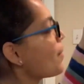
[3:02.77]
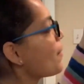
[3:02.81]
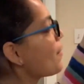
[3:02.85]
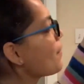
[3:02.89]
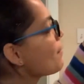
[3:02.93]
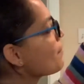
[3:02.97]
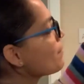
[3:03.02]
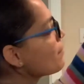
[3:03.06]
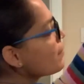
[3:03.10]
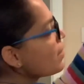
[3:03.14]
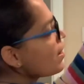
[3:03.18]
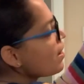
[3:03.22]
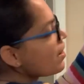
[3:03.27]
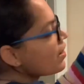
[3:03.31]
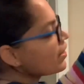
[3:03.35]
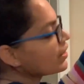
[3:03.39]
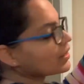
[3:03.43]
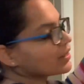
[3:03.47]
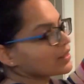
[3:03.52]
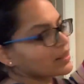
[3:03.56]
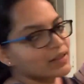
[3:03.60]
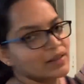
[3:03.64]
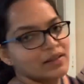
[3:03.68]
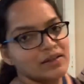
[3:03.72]
My
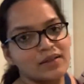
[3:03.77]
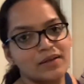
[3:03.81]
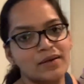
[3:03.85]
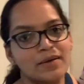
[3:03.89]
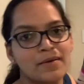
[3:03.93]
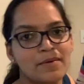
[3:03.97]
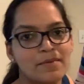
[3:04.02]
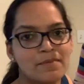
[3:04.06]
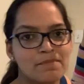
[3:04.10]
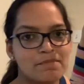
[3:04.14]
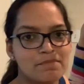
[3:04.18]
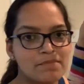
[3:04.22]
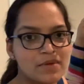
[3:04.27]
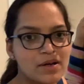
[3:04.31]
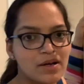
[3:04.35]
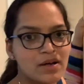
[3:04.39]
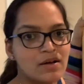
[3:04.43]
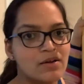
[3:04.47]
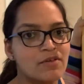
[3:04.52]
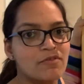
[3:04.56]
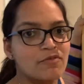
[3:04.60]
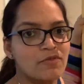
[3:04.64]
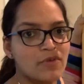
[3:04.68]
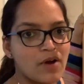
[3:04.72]

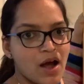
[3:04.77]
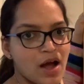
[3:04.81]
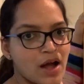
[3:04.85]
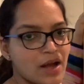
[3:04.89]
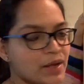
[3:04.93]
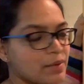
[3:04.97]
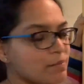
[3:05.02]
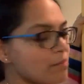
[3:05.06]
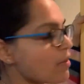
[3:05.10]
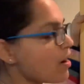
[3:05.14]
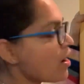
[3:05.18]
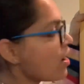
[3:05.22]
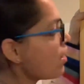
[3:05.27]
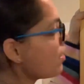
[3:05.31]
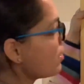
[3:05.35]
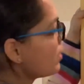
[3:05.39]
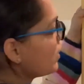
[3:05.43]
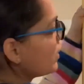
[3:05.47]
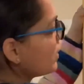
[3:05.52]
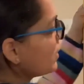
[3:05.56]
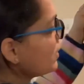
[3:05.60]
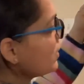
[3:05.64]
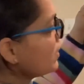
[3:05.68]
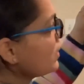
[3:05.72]

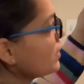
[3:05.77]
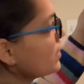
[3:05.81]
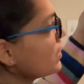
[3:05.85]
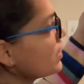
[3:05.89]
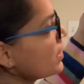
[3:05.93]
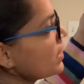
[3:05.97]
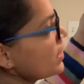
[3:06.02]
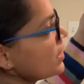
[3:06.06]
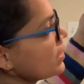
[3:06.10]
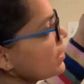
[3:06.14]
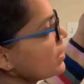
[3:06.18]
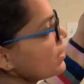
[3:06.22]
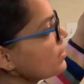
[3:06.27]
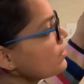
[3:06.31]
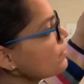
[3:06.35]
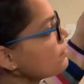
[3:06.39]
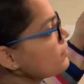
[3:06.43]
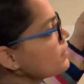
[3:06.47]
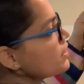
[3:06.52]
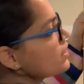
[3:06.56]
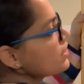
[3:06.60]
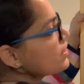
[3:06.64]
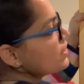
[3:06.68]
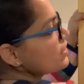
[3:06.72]
my name
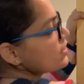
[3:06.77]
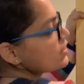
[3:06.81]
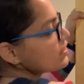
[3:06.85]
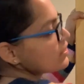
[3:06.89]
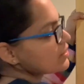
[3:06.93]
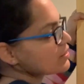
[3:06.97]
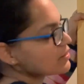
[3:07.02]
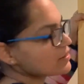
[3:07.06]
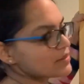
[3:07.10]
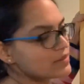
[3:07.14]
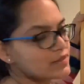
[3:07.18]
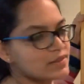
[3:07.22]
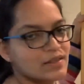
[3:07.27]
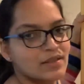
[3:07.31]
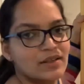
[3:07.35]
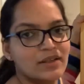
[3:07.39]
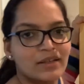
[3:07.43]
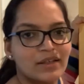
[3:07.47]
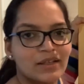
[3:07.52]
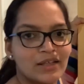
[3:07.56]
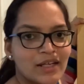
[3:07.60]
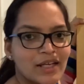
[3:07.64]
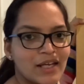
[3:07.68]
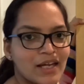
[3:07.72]
is,
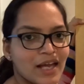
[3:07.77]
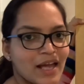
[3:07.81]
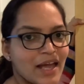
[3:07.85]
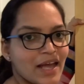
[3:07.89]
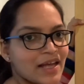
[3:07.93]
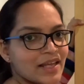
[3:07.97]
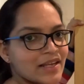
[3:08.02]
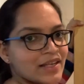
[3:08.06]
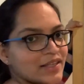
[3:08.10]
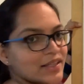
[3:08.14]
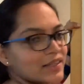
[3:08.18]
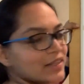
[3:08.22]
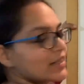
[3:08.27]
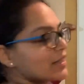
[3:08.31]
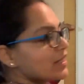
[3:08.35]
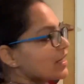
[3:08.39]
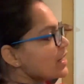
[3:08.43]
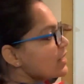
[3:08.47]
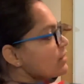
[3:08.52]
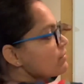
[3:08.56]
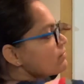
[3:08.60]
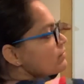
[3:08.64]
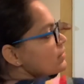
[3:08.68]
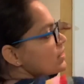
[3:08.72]
and the
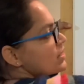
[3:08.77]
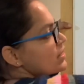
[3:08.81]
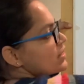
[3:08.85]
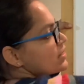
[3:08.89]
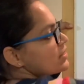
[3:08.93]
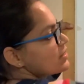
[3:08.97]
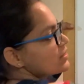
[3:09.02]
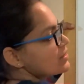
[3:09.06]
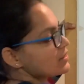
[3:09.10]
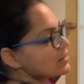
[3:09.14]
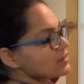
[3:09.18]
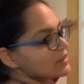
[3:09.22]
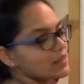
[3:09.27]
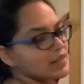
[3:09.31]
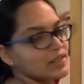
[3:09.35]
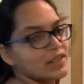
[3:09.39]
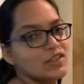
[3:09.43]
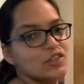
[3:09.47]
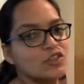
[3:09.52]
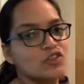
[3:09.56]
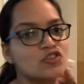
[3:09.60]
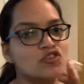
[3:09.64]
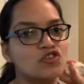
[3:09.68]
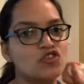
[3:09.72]
name is
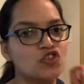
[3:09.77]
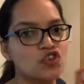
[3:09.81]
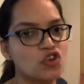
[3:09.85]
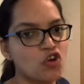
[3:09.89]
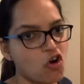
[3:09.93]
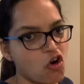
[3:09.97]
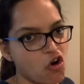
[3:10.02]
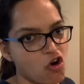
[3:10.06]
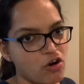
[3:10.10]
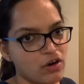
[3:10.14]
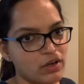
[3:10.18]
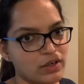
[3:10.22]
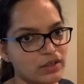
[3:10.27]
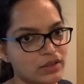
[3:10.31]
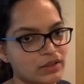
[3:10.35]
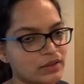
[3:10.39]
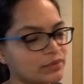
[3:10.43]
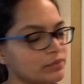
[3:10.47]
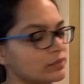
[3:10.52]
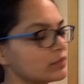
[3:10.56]
John.